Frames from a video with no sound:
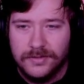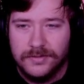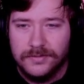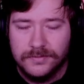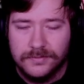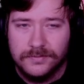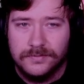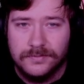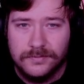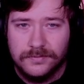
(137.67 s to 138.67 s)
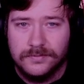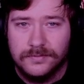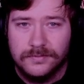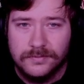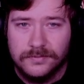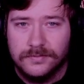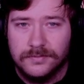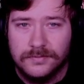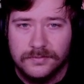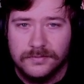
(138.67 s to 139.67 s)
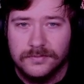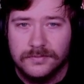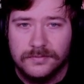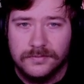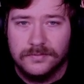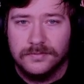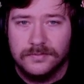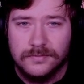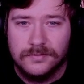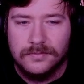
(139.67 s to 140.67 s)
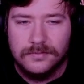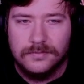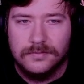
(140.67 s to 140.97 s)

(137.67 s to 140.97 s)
Nobody speaks.